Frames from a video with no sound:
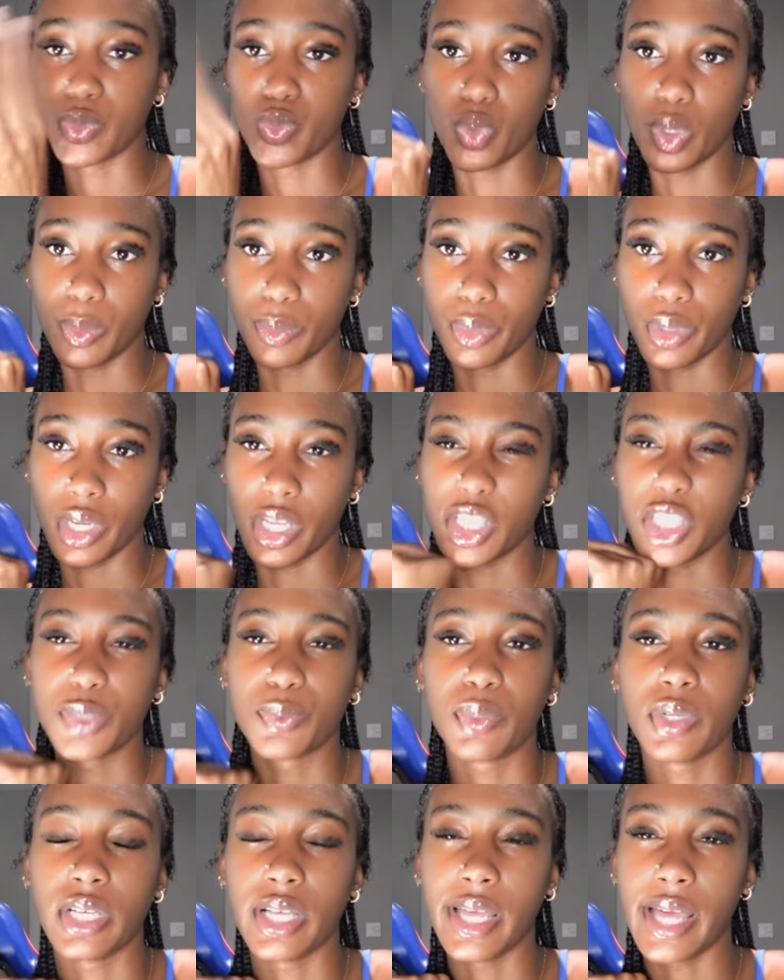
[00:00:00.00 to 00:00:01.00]
one book and just
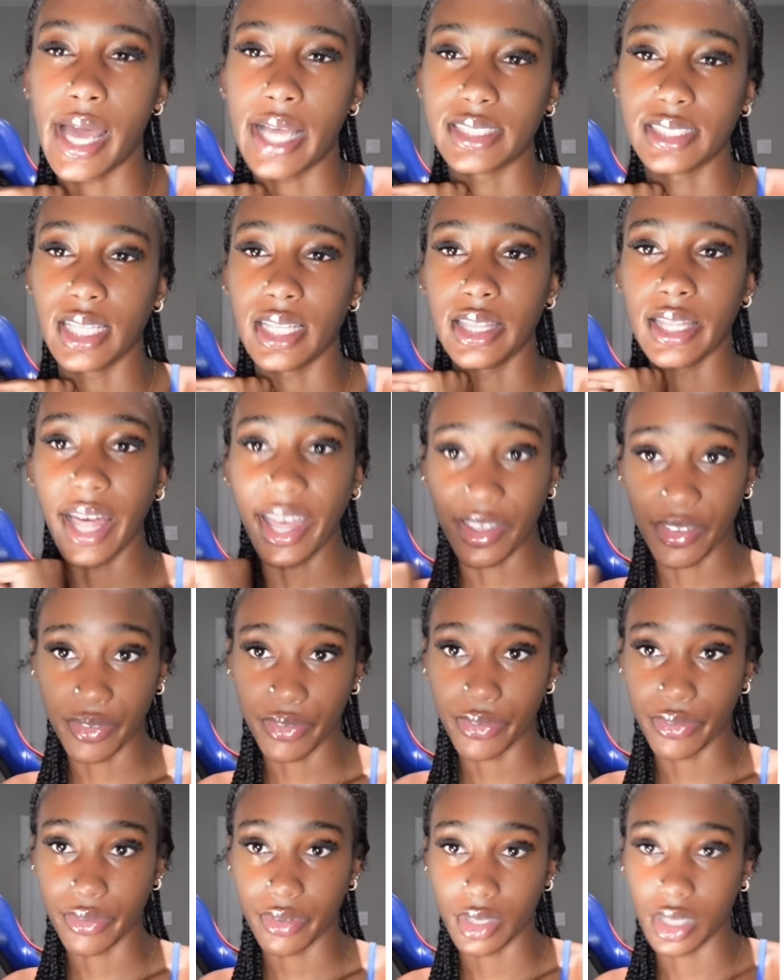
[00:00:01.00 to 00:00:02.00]
put it as a
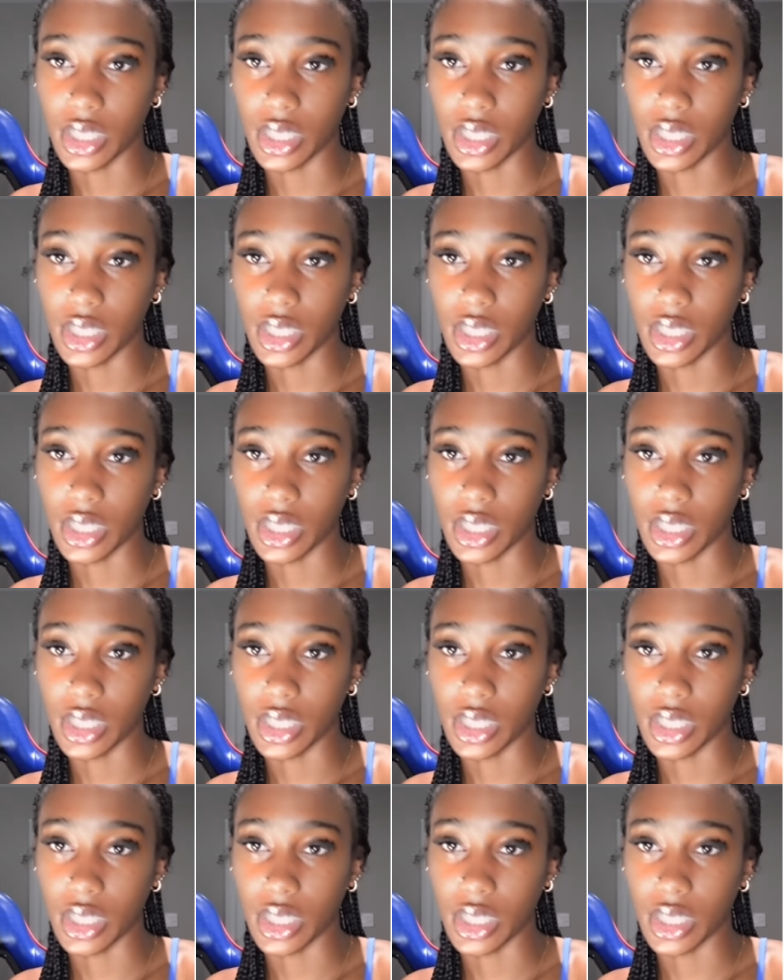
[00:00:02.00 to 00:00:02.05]
life